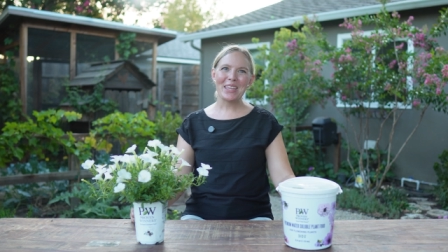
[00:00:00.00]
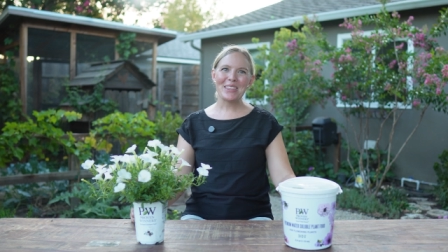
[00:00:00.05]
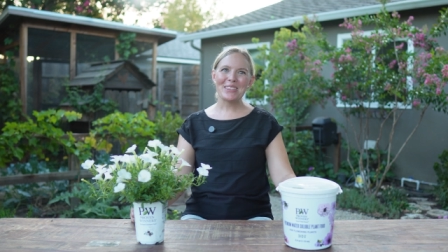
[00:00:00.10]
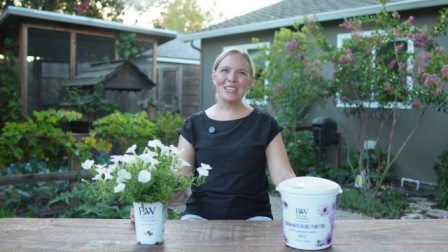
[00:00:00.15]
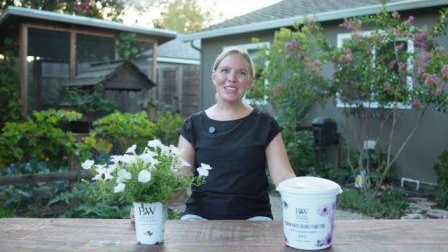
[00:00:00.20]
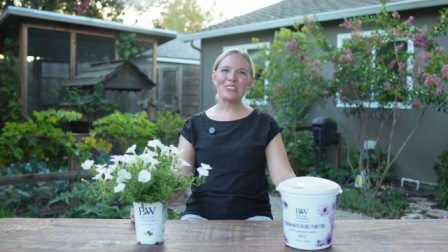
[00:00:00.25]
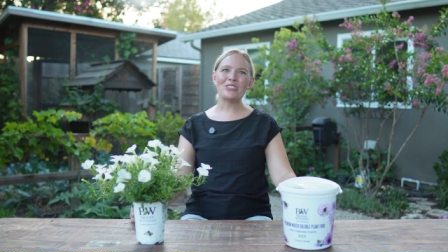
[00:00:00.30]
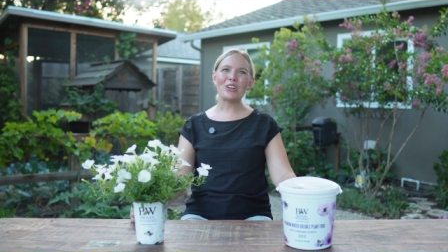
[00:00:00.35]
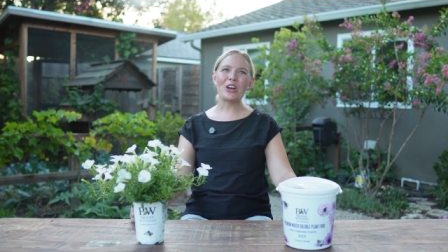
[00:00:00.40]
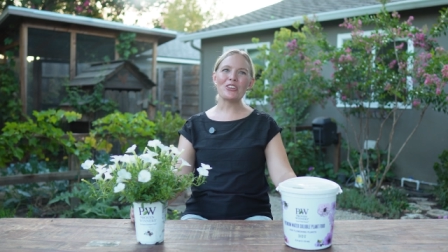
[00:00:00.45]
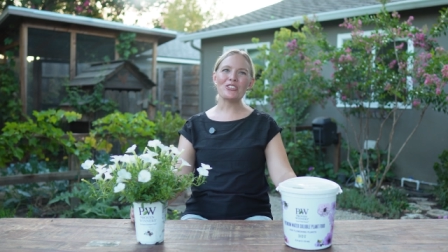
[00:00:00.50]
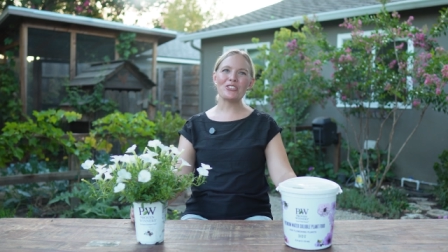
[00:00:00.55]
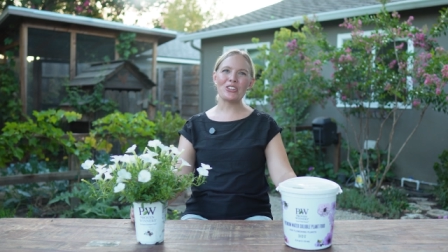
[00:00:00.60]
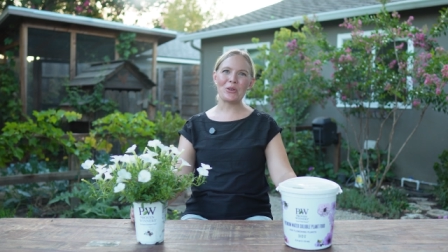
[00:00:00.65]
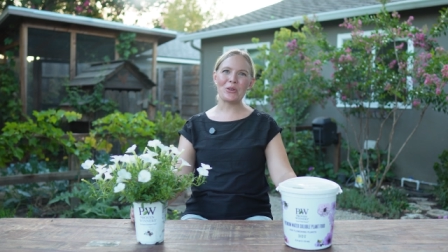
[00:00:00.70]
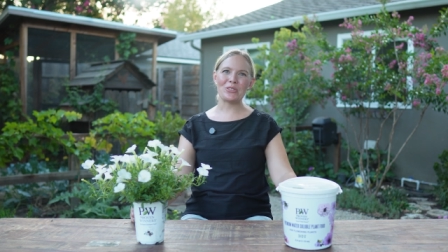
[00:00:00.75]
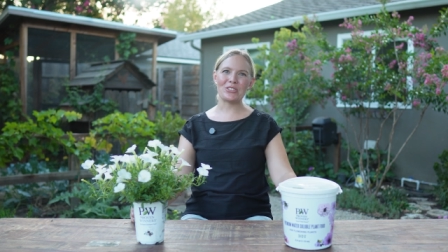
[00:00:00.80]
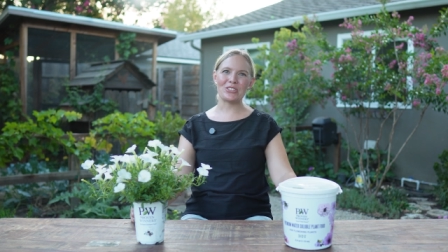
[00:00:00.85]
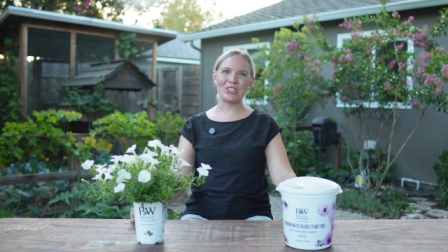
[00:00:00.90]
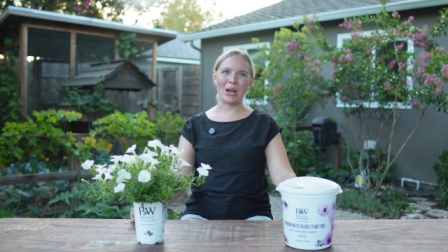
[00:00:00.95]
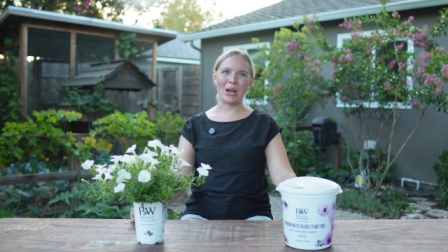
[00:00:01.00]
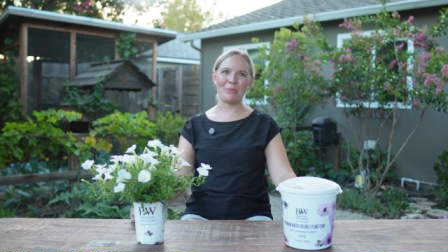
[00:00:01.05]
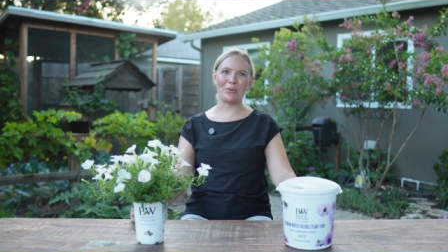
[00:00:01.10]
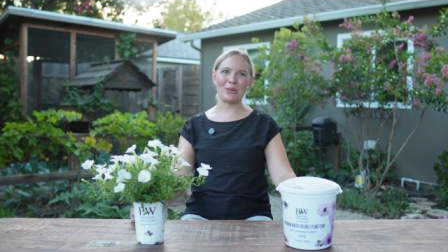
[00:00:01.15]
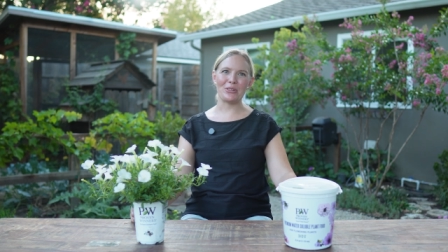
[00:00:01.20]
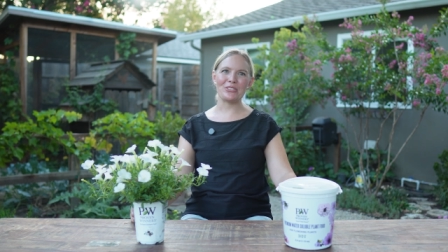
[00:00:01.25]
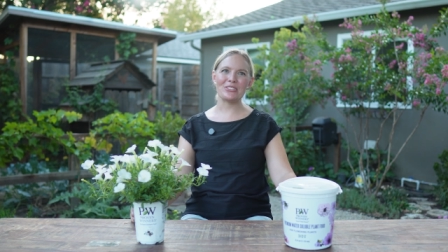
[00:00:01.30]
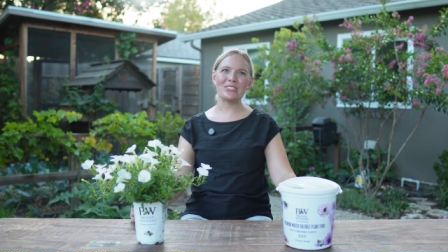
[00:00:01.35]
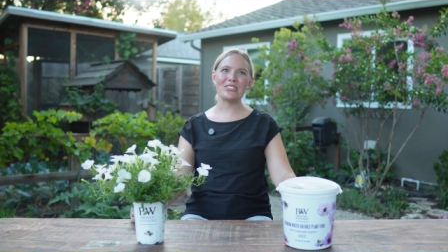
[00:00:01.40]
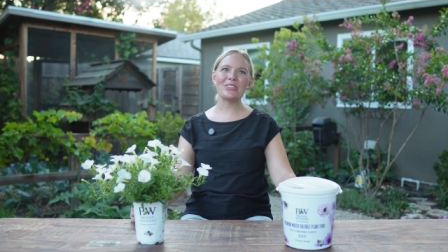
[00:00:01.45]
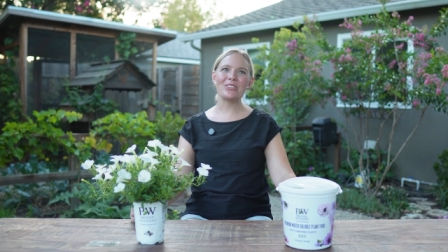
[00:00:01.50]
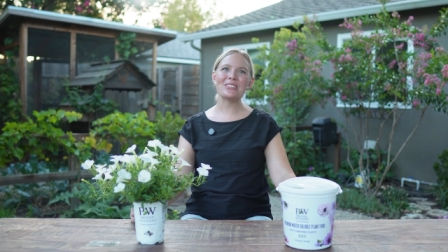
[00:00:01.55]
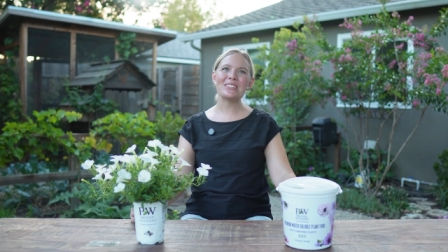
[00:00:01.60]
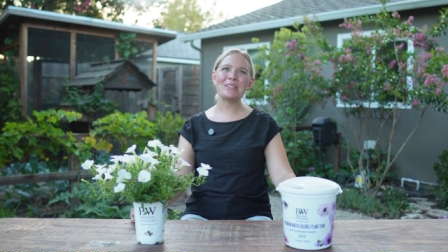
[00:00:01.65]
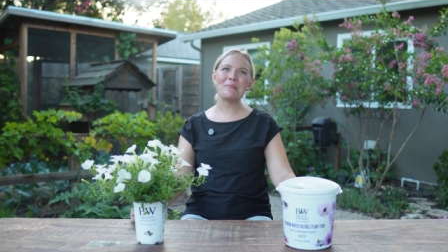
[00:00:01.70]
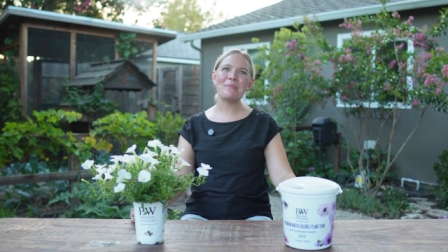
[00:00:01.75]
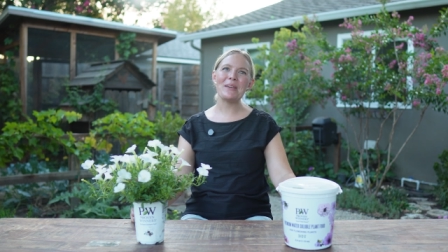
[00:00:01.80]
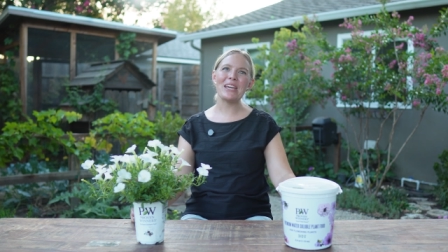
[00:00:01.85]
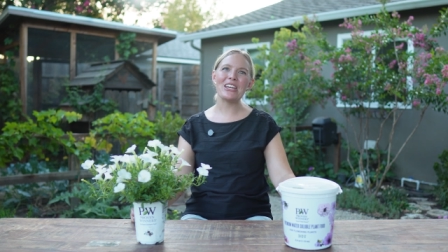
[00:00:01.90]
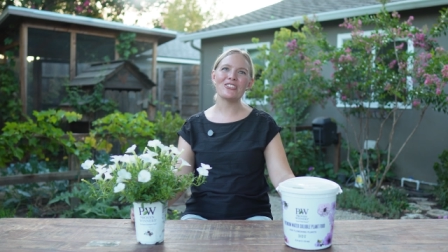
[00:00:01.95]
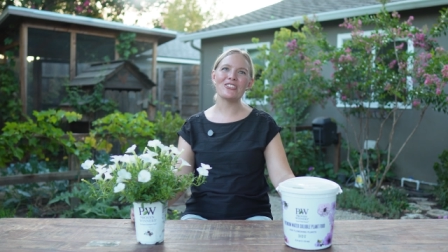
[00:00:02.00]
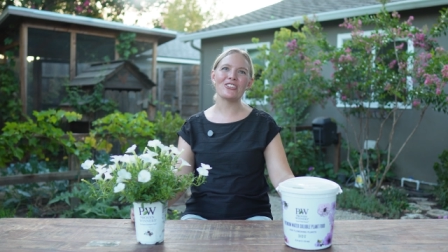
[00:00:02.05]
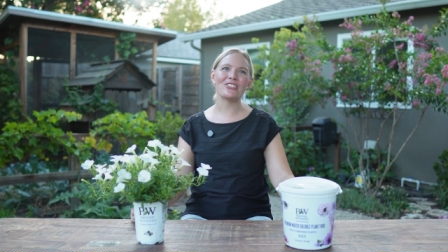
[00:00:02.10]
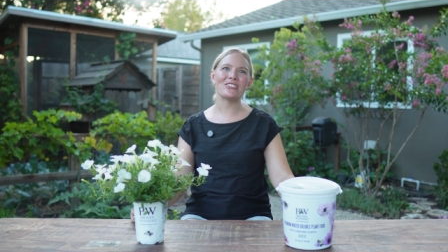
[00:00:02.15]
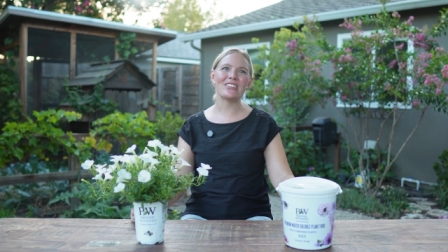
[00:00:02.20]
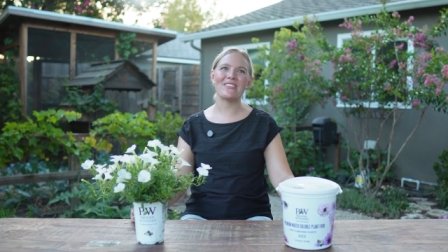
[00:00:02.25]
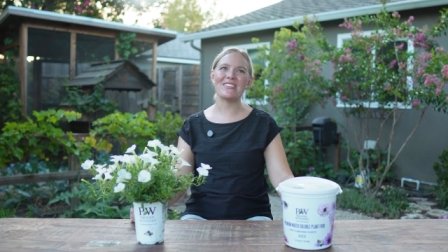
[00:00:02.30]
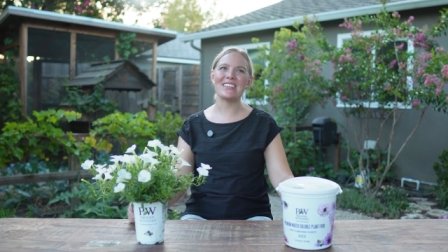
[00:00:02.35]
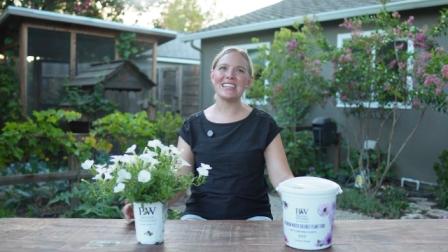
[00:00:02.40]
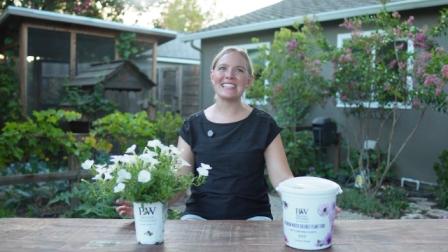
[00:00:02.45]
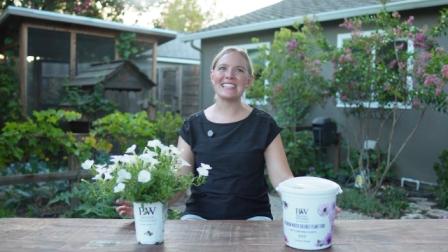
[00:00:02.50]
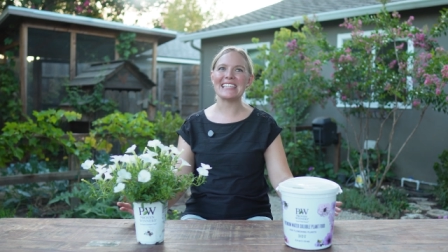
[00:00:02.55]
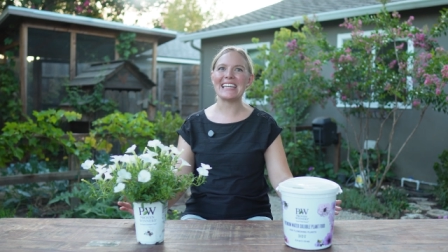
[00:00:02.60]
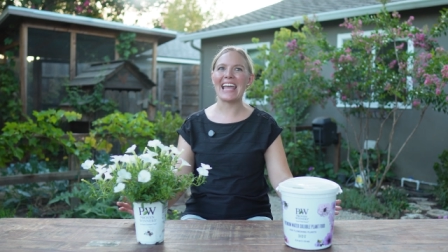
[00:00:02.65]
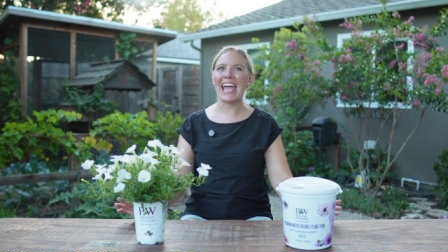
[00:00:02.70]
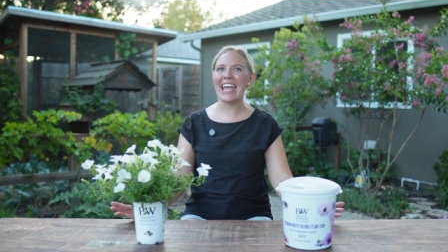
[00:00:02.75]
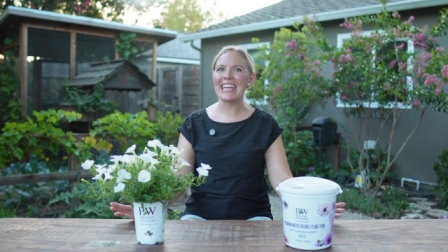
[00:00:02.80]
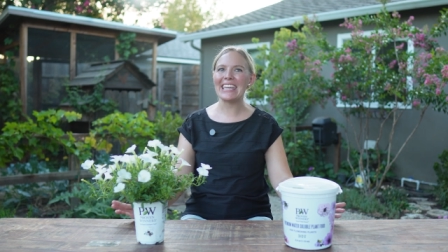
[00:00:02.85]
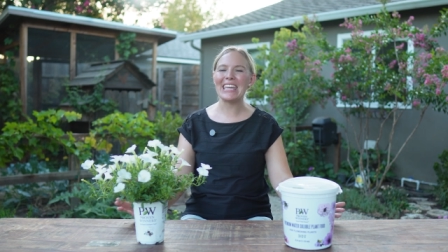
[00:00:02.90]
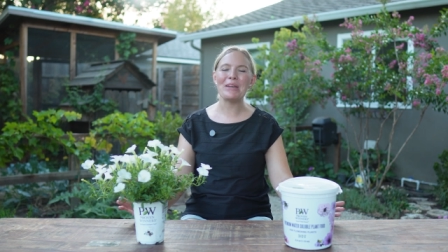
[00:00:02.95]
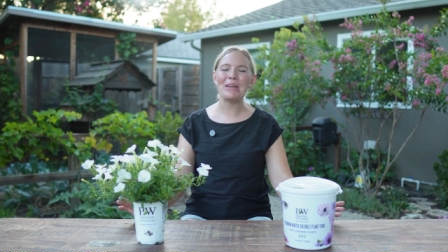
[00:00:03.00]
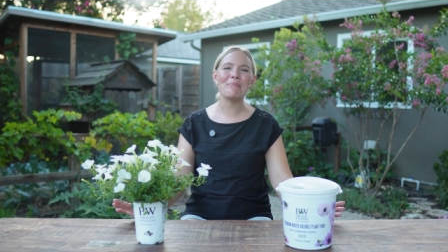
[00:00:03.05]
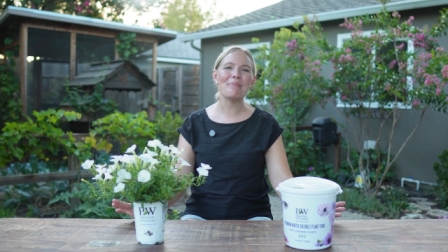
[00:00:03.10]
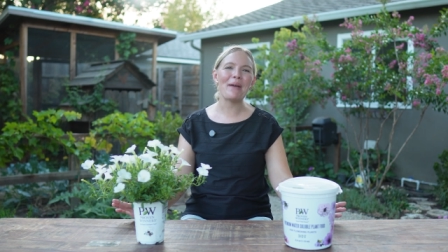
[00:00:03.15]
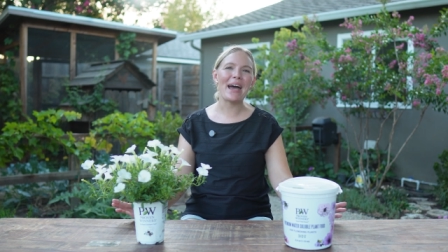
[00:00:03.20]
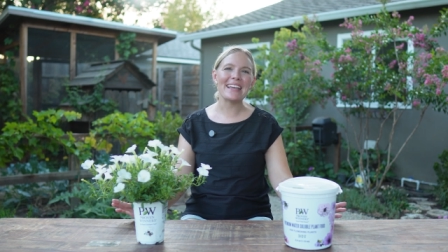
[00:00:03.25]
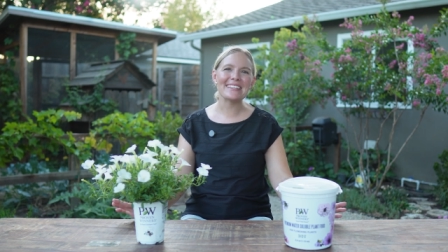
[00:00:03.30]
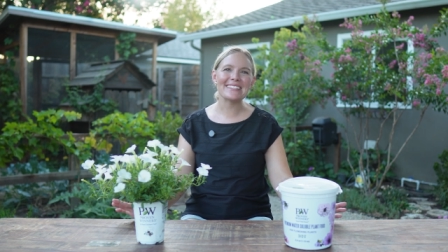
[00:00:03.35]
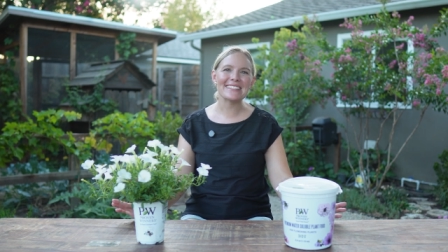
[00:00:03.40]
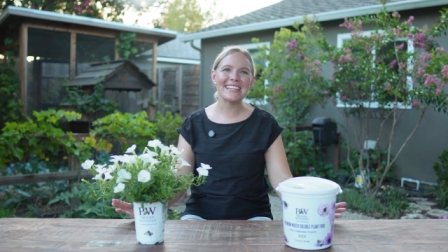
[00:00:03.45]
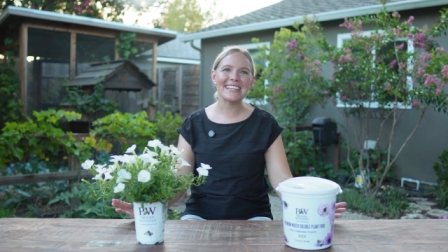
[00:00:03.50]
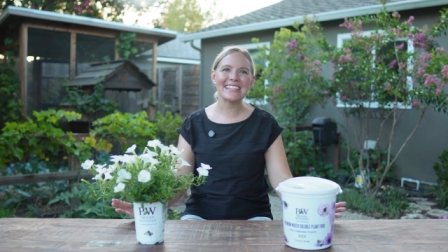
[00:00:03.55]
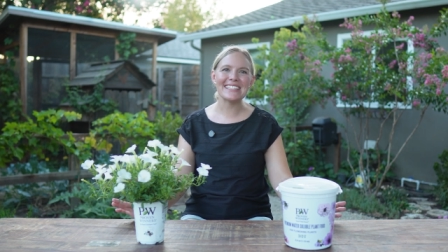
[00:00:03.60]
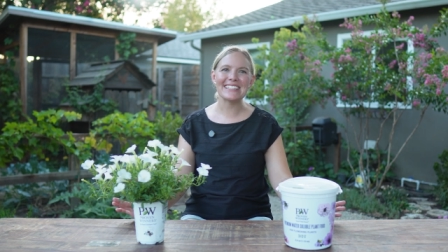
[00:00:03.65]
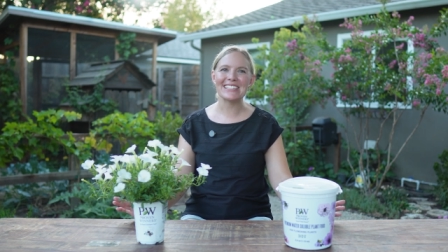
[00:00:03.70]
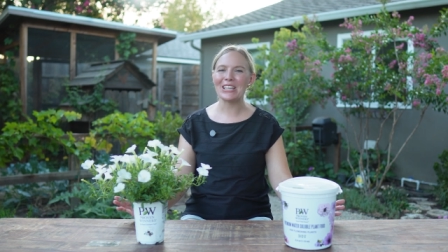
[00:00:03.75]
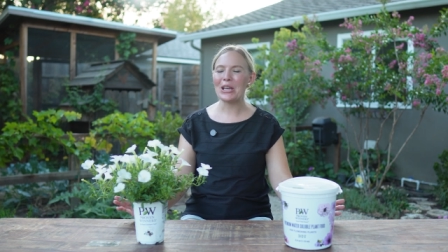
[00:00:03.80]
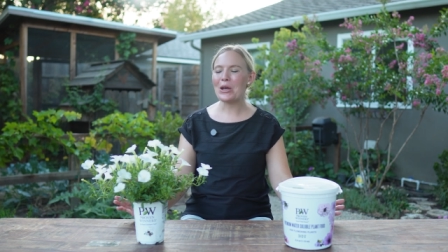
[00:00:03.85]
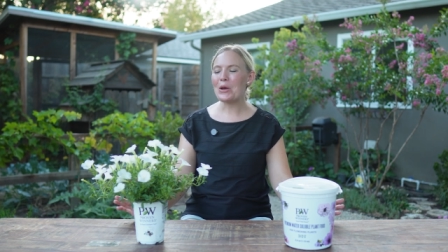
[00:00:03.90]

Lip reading: These are showstoppers. You'll see pictures of these in hanging baskets,